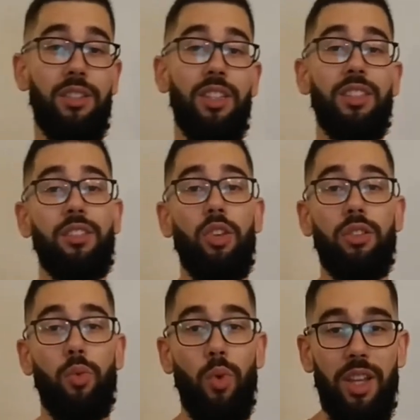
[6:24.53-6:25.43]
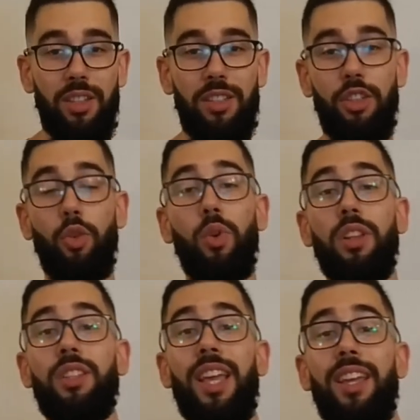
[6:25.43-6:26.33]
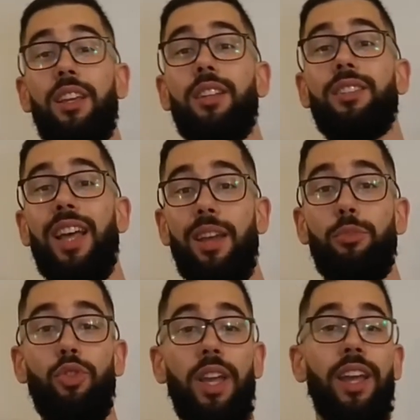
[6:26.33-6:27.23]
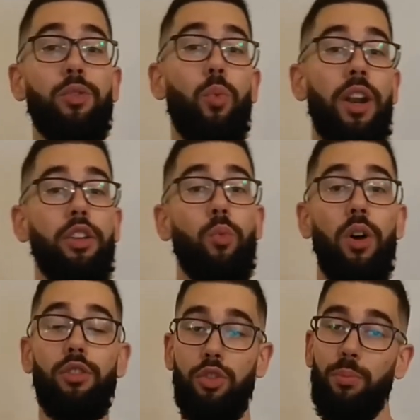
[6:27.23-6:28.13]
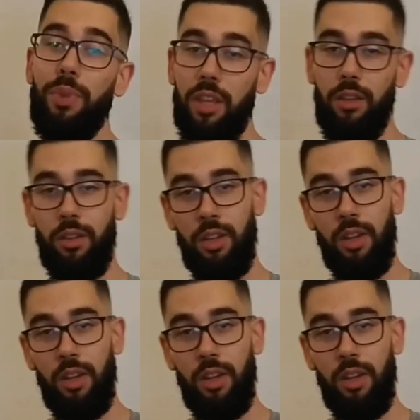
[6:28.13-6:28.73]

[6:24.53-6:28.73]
This is not a race. You will take time to get where you want to be.